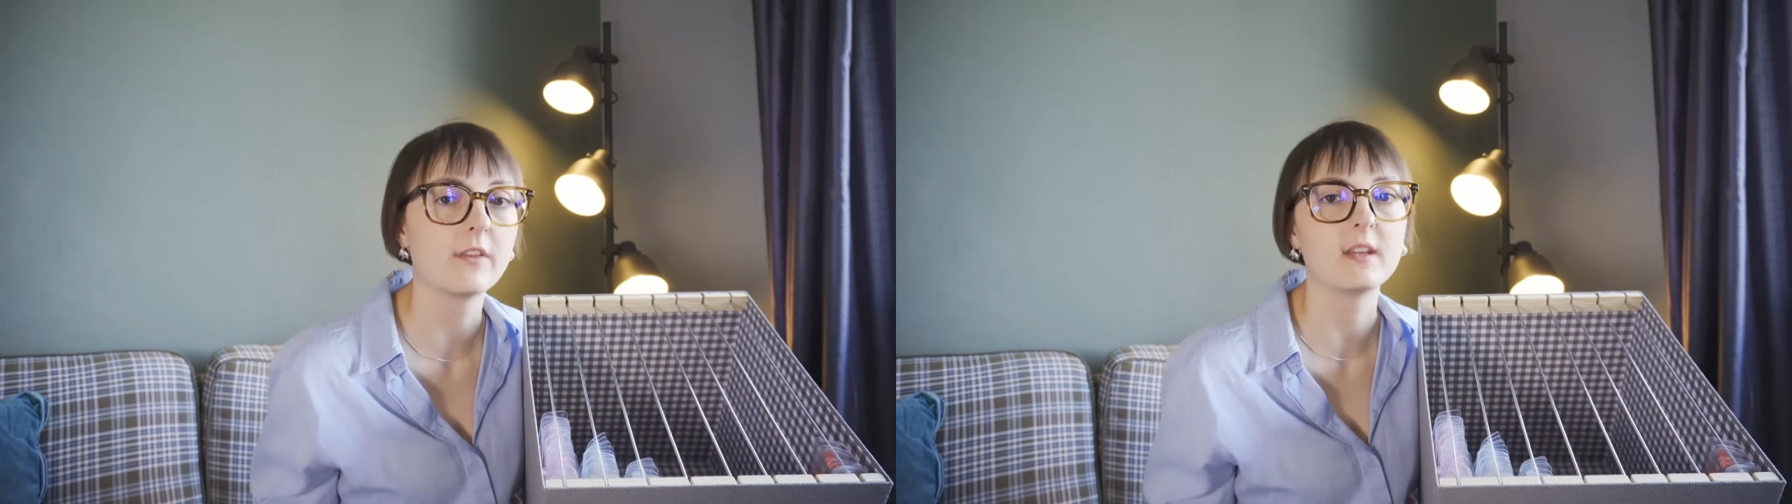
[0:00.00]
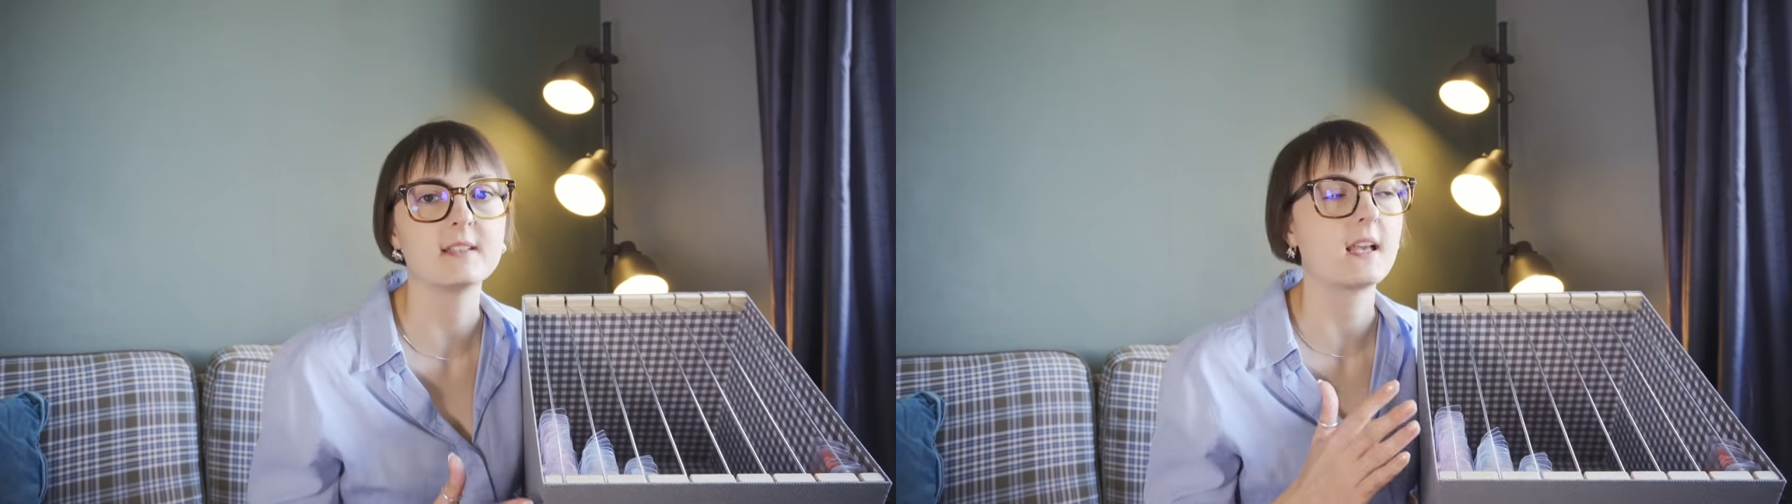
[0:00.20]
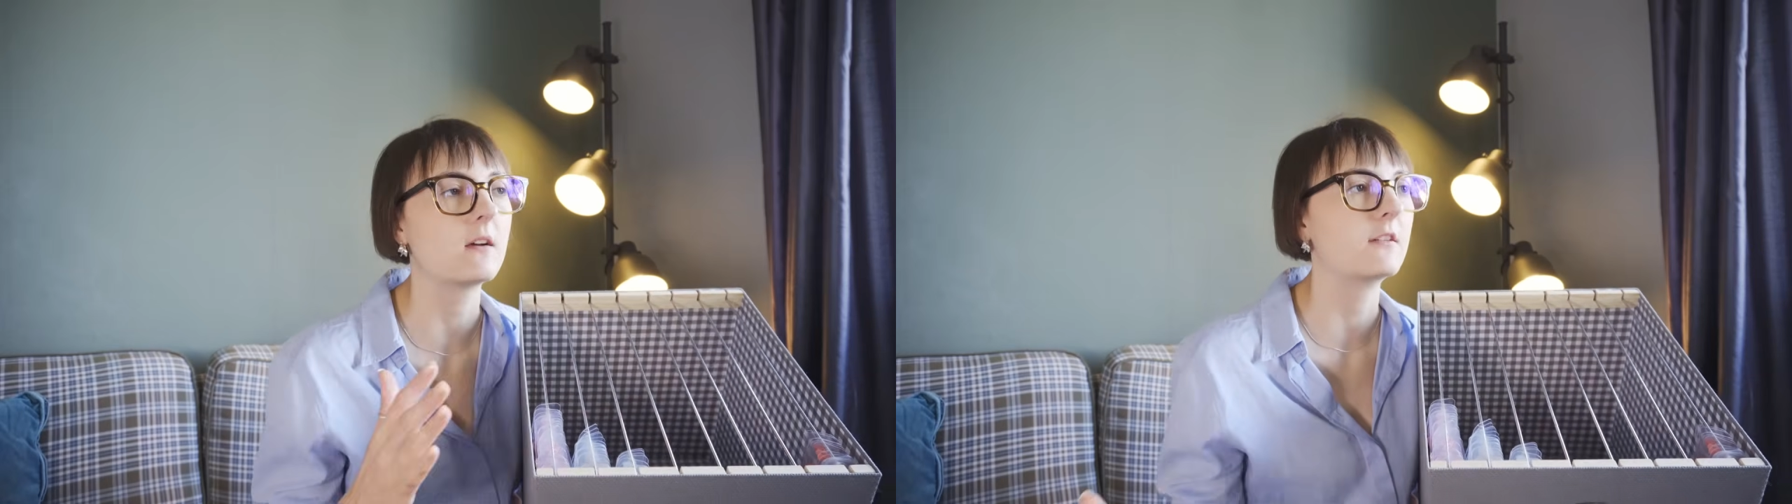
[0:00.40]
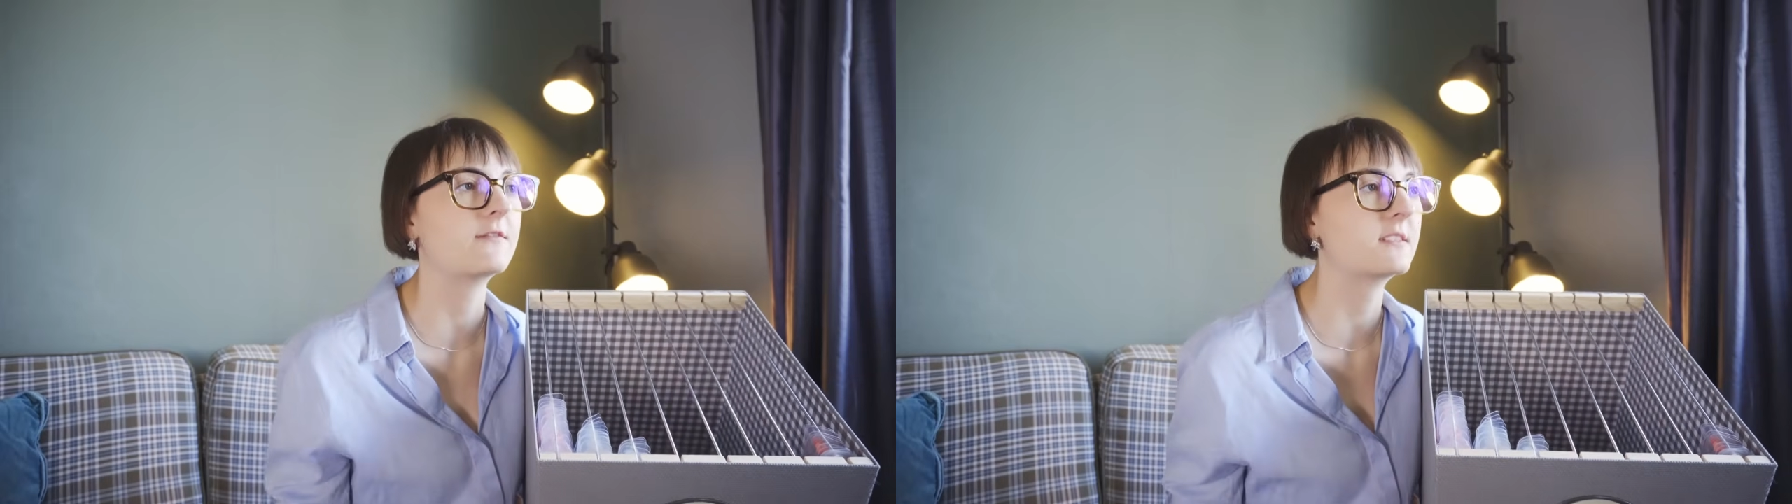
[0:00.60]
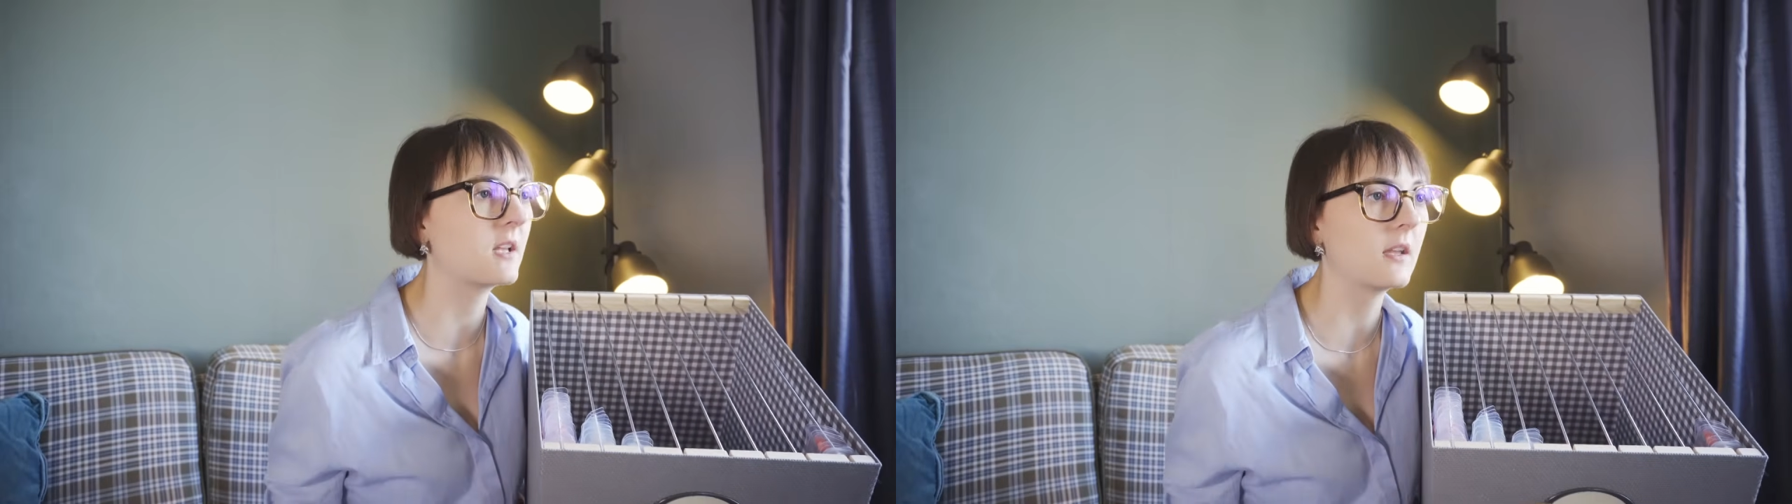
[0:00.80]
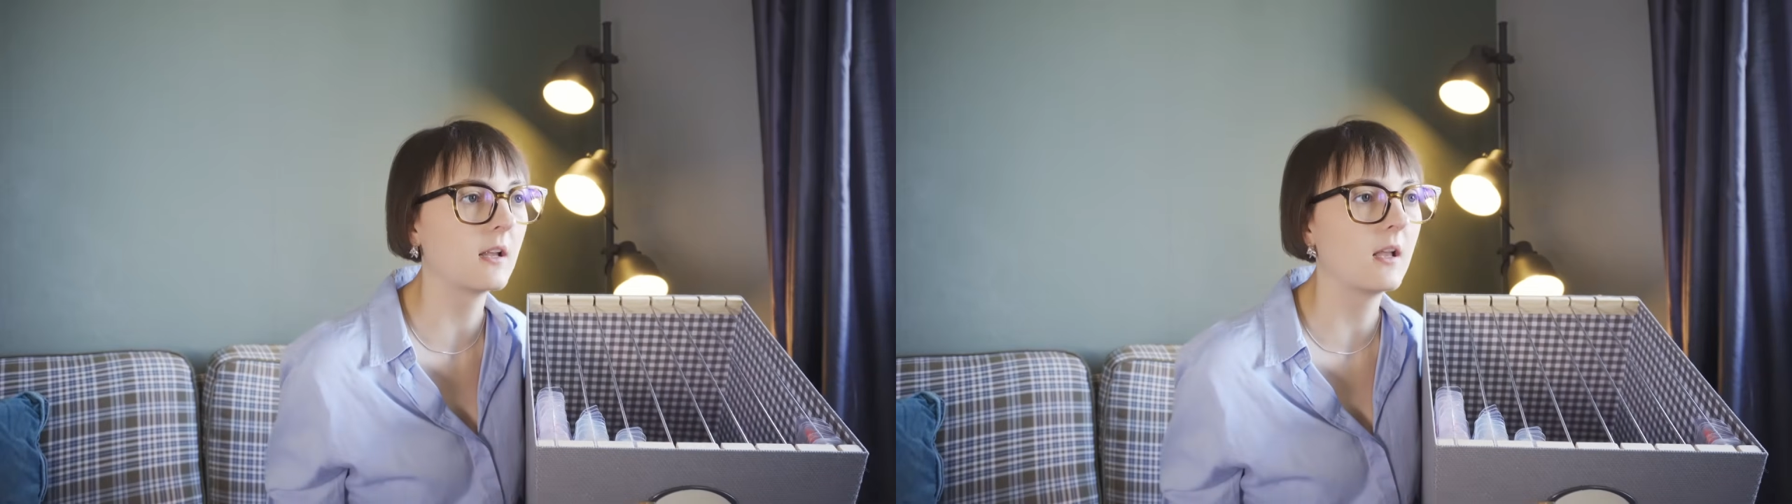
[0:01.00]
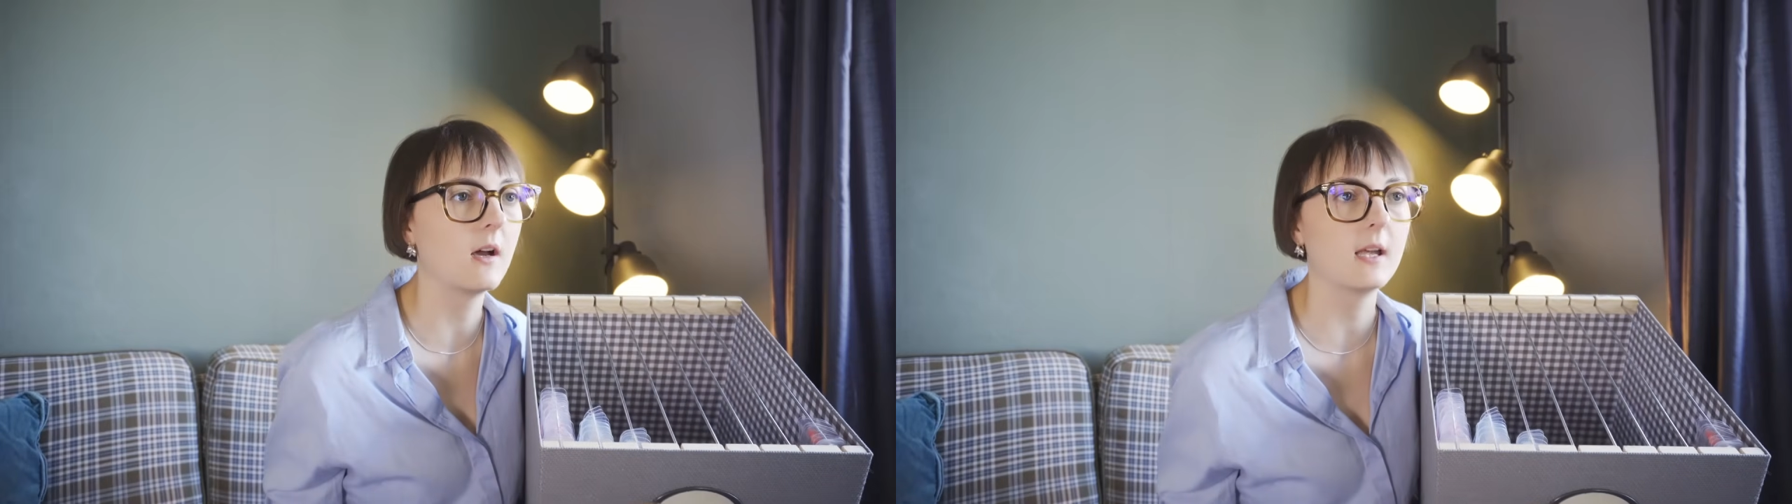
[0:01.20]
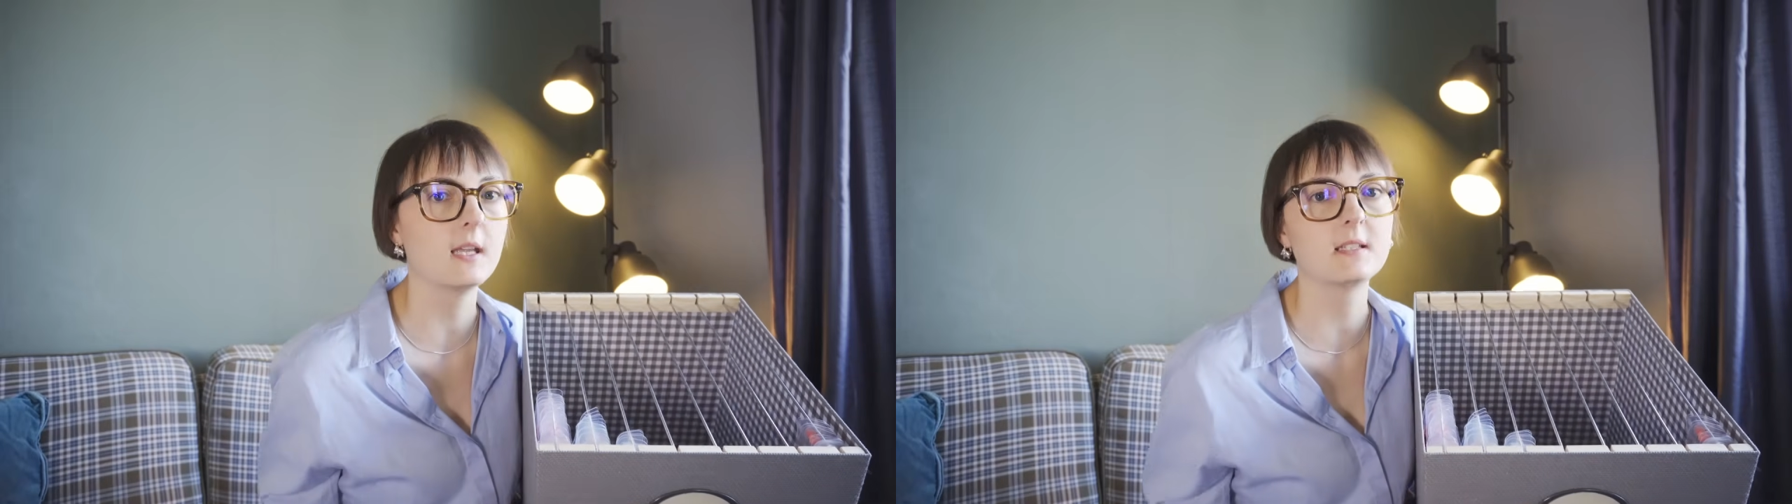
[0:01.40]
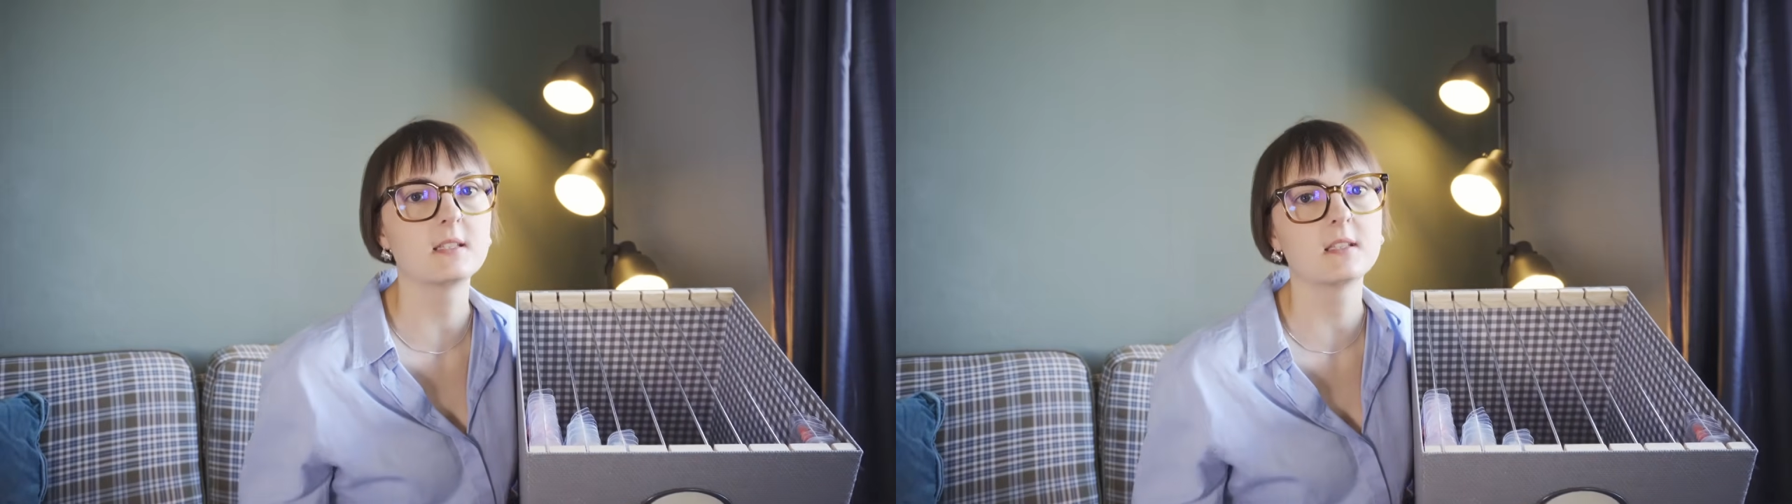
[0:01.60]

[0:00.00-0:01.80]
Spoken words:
that is out of sunlight